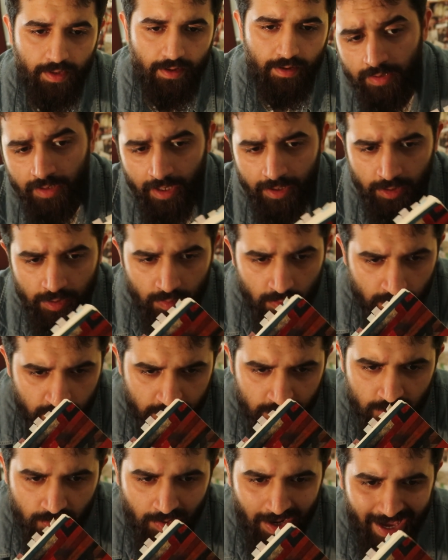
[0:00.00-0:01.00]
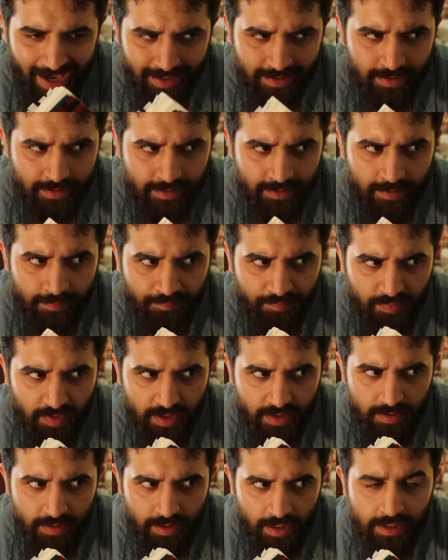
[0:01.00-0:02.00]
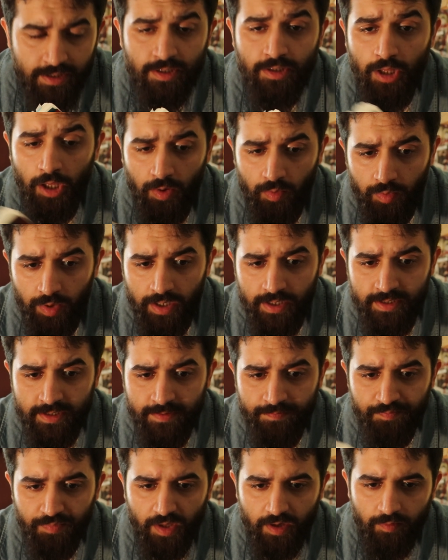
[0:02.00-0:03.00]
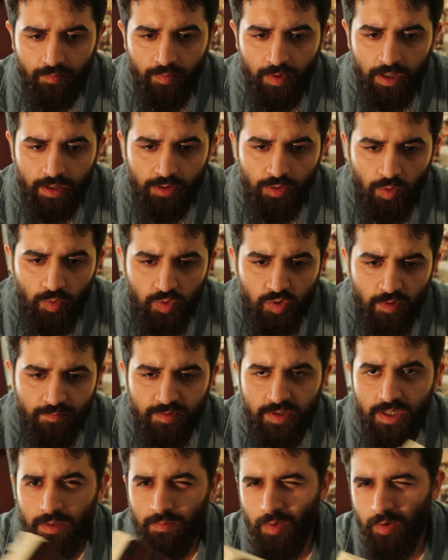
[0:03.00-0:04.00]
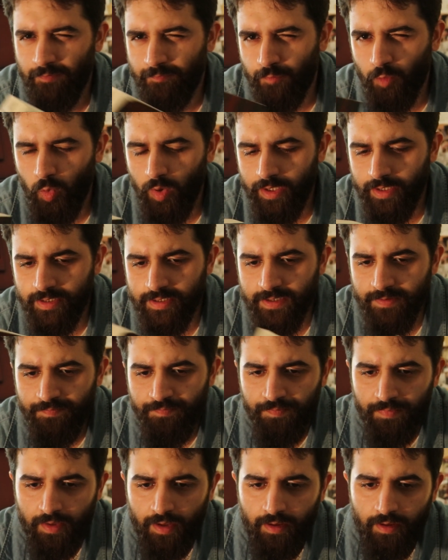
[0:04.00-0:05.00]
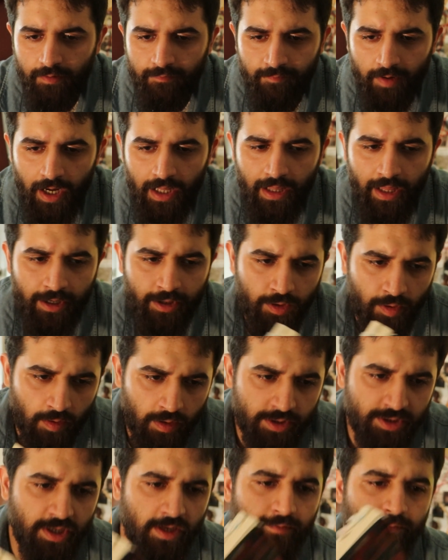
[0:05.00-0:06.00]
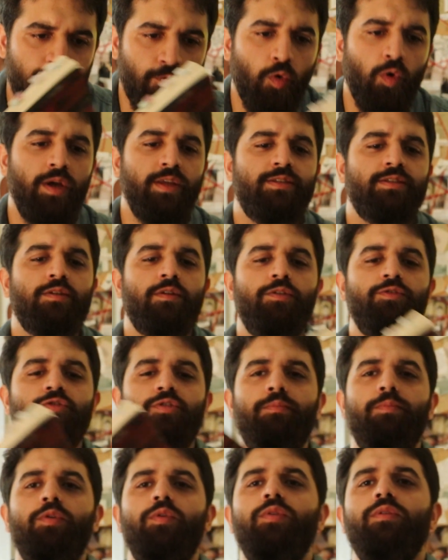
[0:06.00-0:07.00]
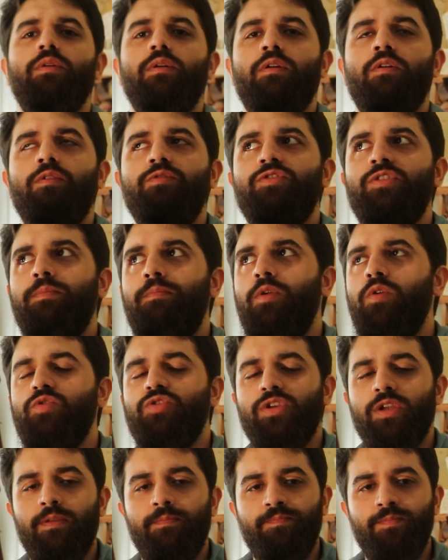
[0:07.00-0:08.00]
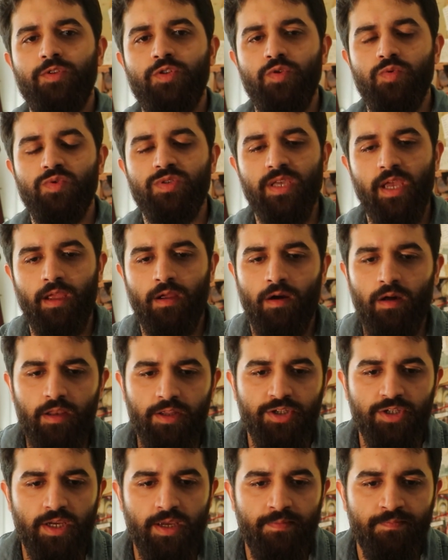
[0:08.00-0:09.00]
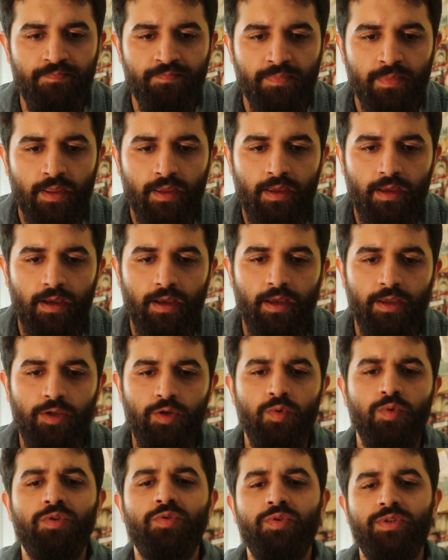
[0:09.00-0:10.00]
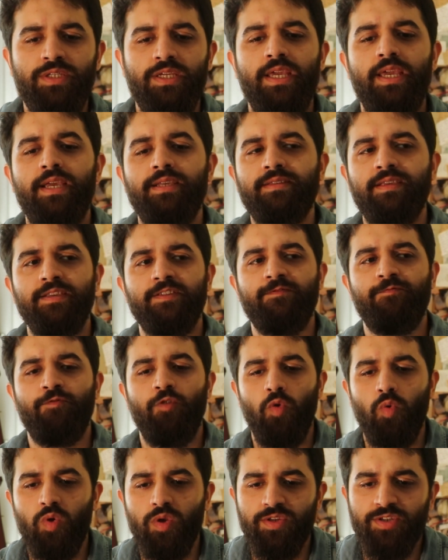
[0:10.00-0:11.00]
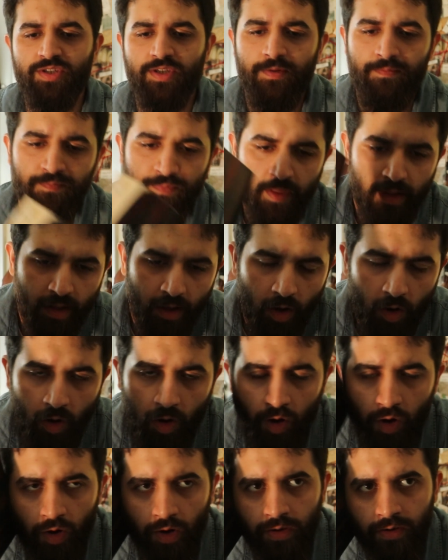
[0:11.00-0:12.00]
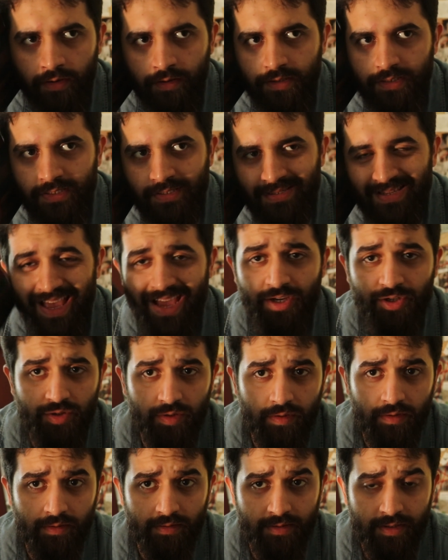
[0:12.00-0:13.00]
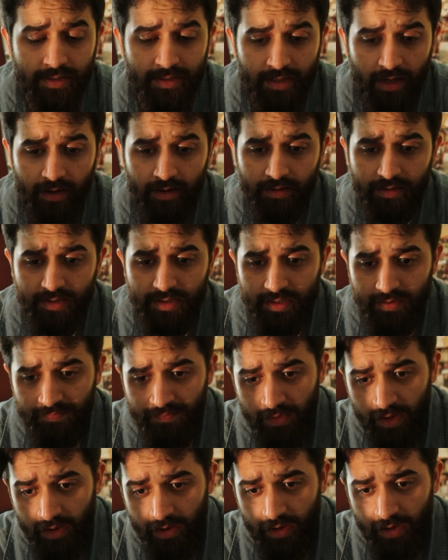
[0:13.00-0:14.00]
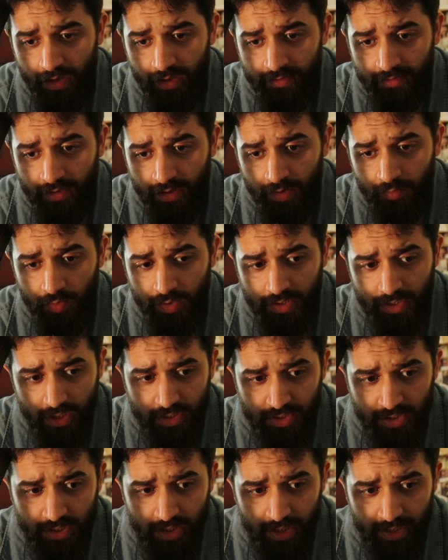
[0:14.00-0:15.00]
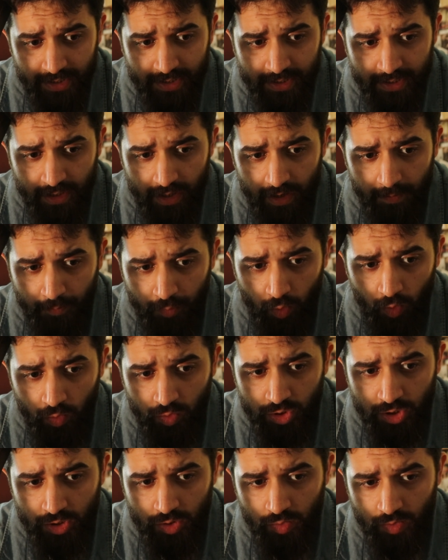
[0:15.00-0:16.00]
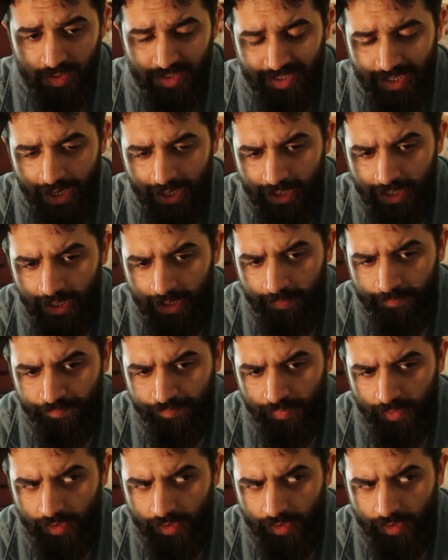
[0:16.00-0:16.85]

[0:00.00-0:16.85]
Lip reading: That Jung contrasts his theories with those of Sigmund Freud's. While acknowledging Freud's contribution to psychology, Jung critiques his focus on sexual desires and the reductionist approach to the psyche.